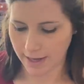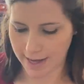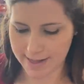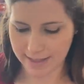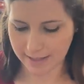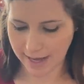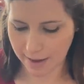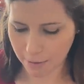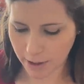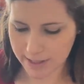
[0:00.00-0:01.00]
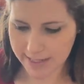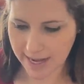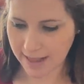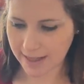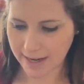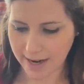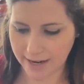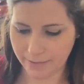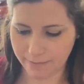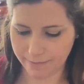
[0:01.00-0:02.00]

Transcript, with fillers: And this came on a day that I